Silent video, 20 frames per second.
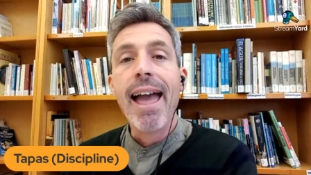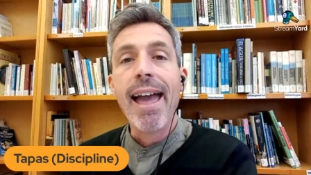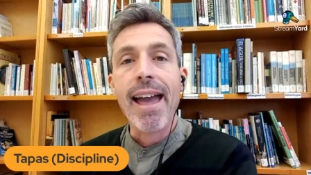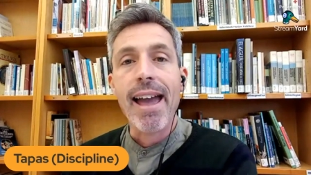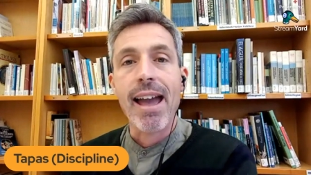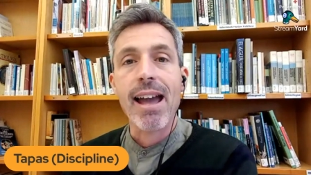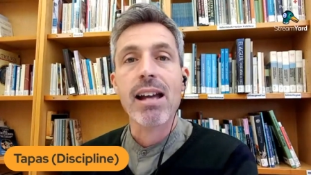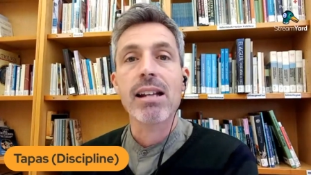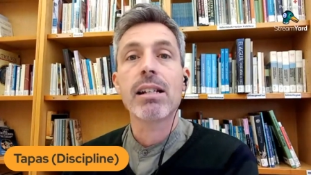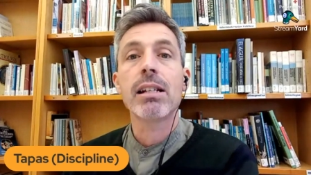
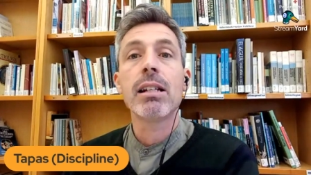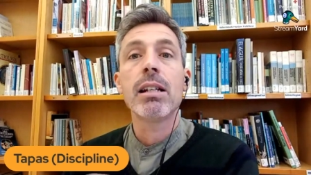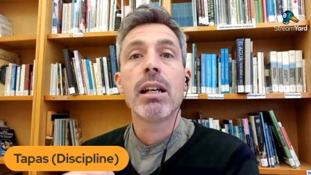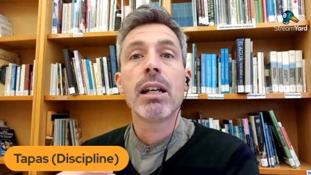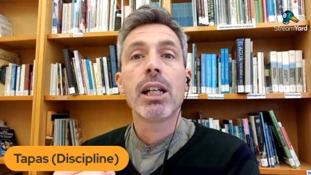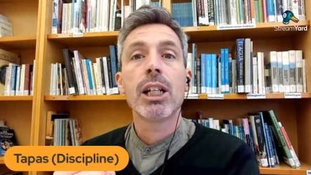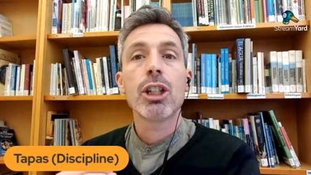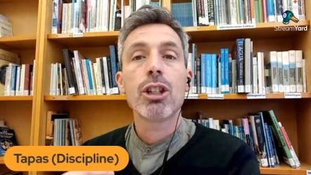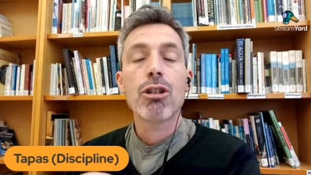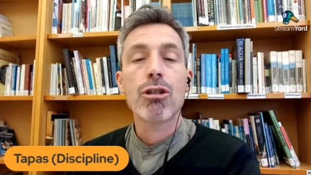and
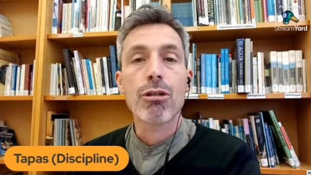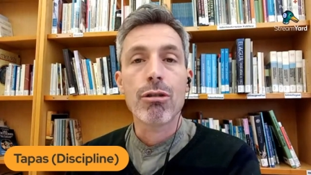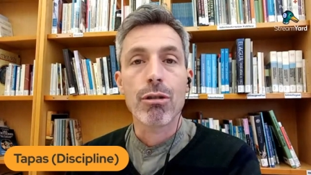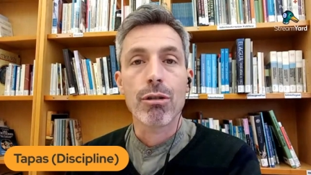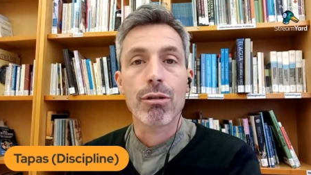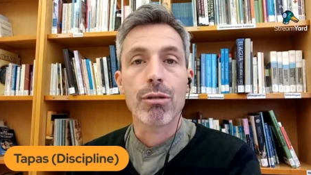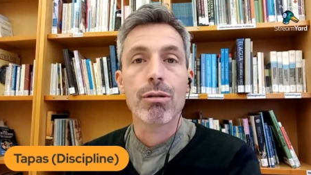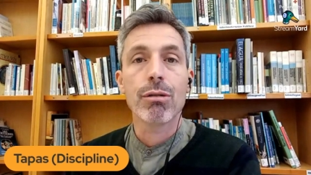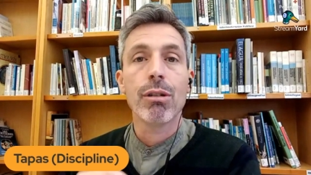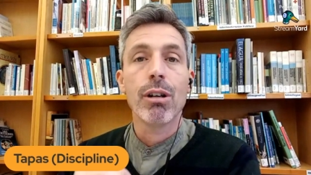
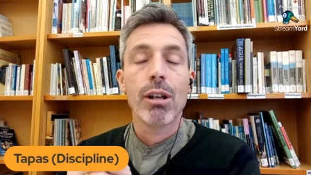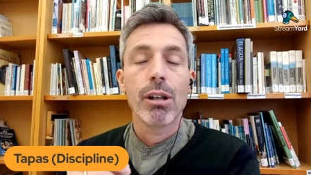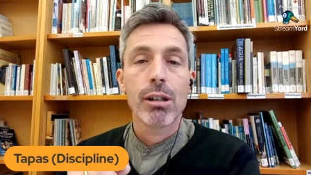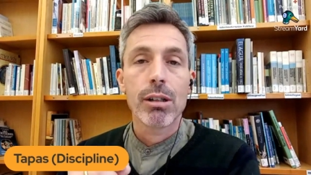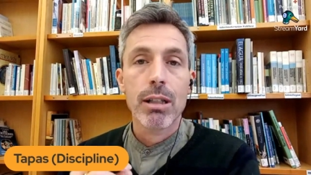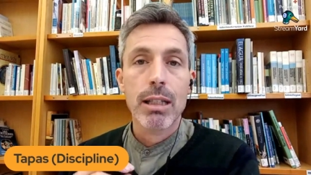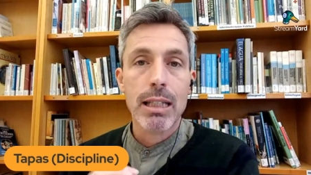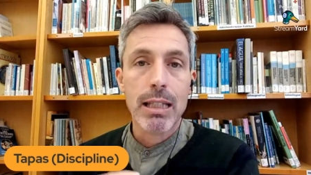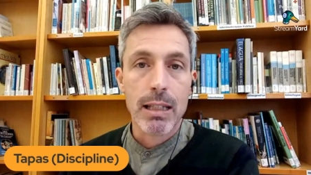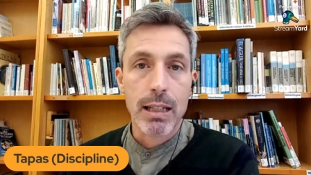to
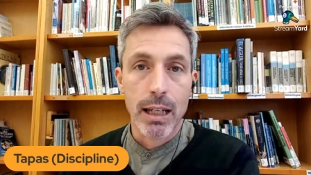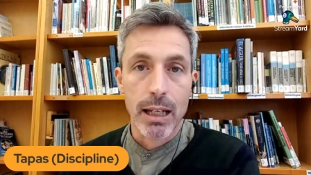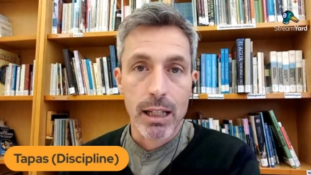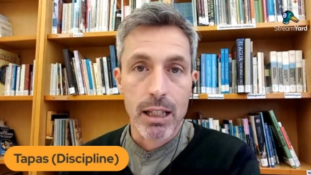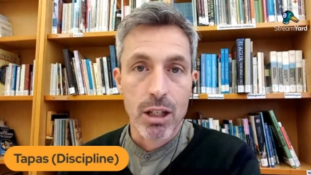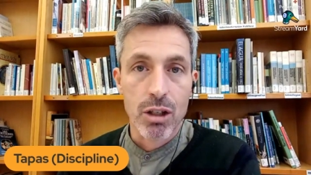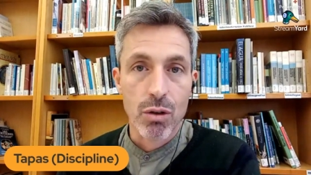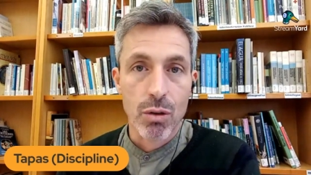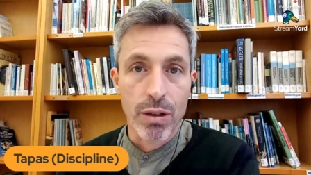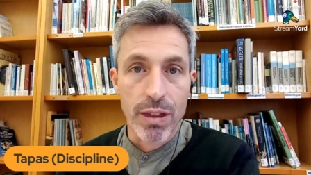stick
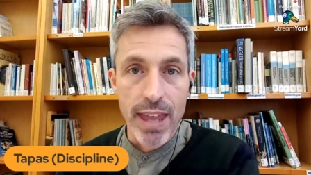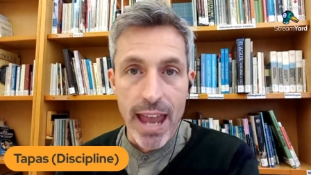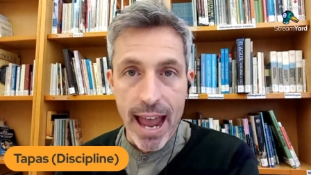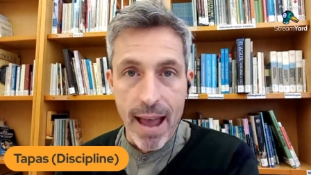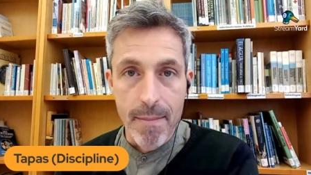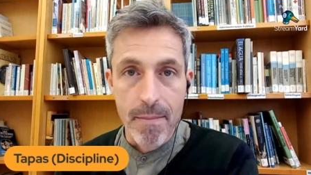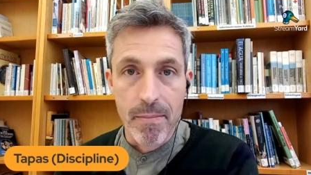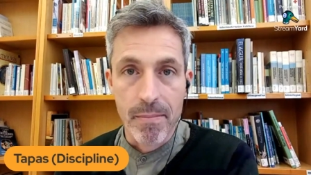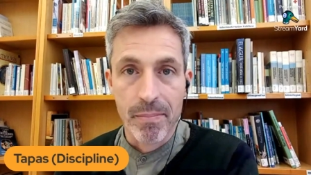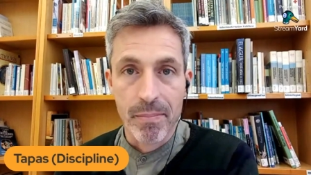to them.